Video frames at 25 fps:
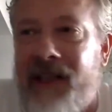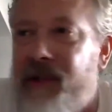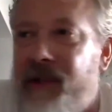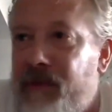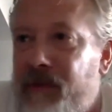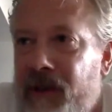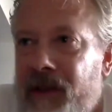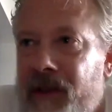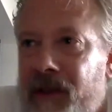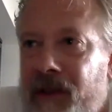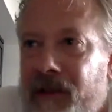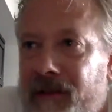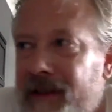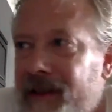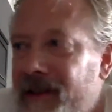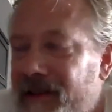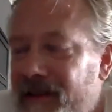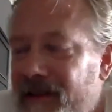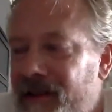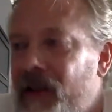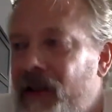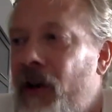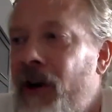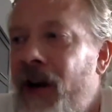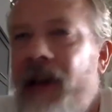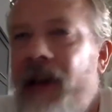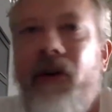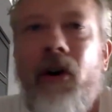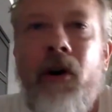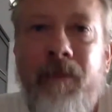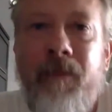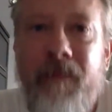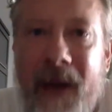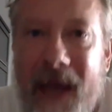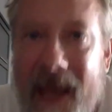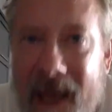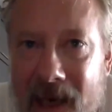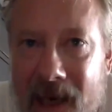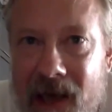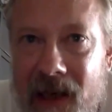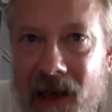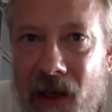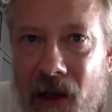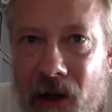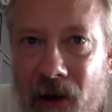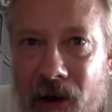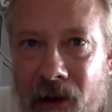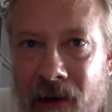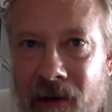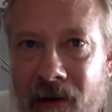just another
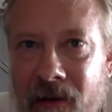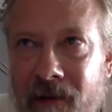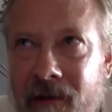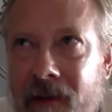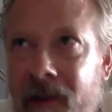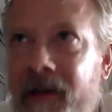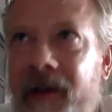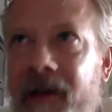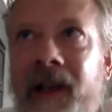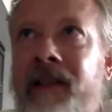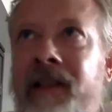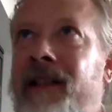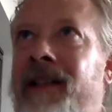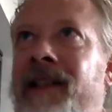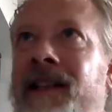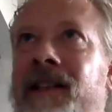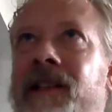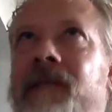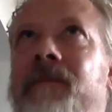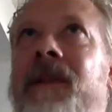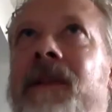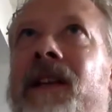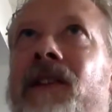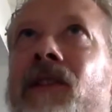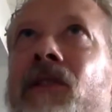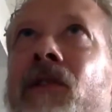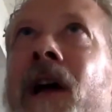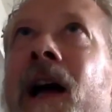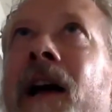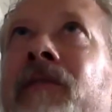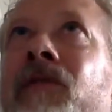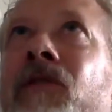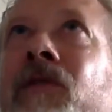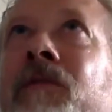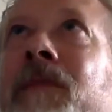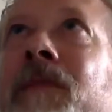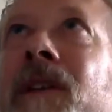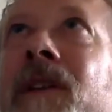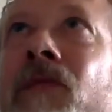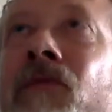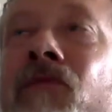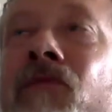opinion. It doesn't mean you have to be